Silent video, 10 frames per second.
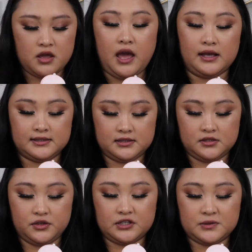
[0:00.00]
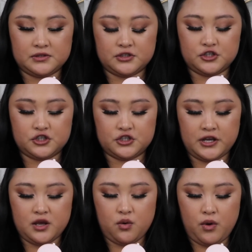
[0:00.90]
Yes, so you're supposed to
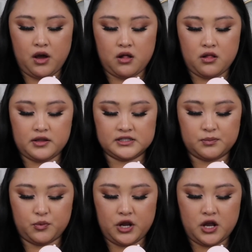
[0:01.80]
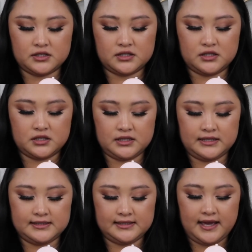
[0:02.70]
shake well and spray onto
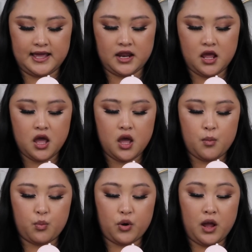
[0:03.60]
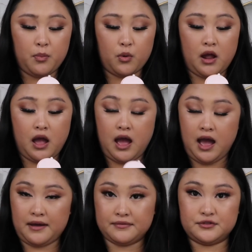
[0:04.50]
clean skin, prep or
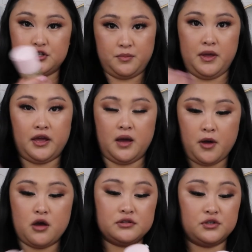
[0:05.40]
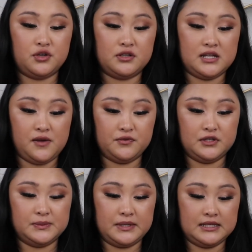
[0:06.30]
after makeup. Oh, so you can
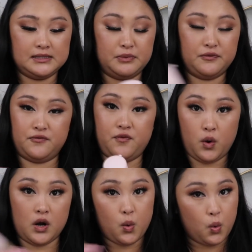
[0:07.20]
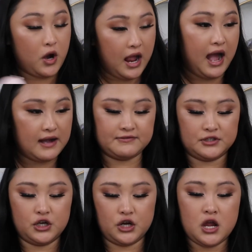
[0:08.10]
definitely spray this before or
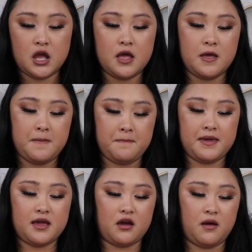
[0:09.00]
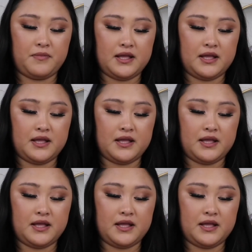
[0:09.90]
after makeup.